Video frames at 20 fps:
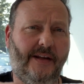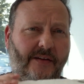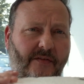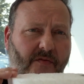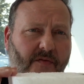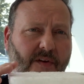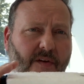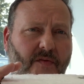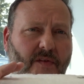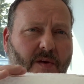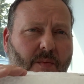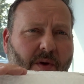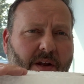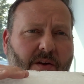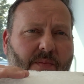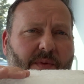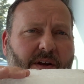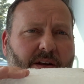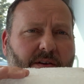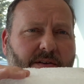The
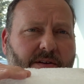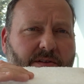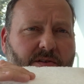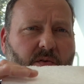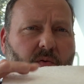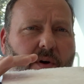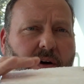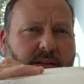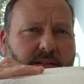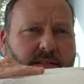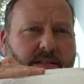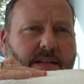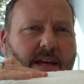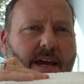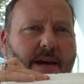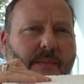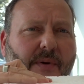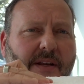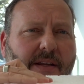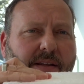50mm is quite
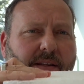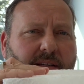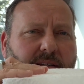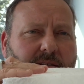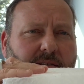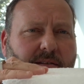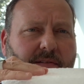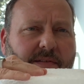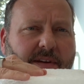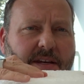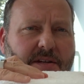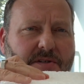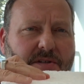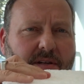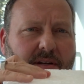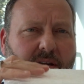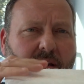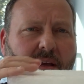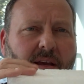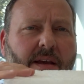stable in this
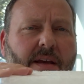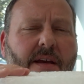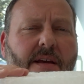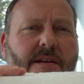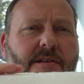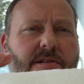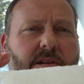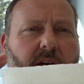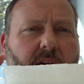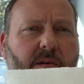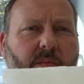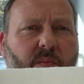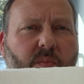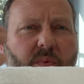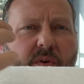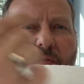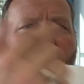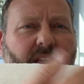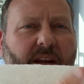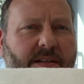direction, so
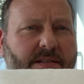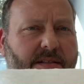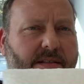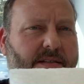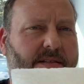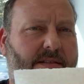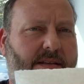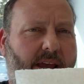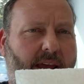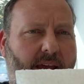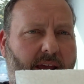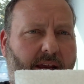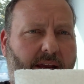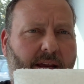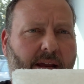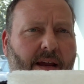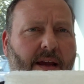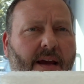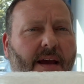prevents the sag.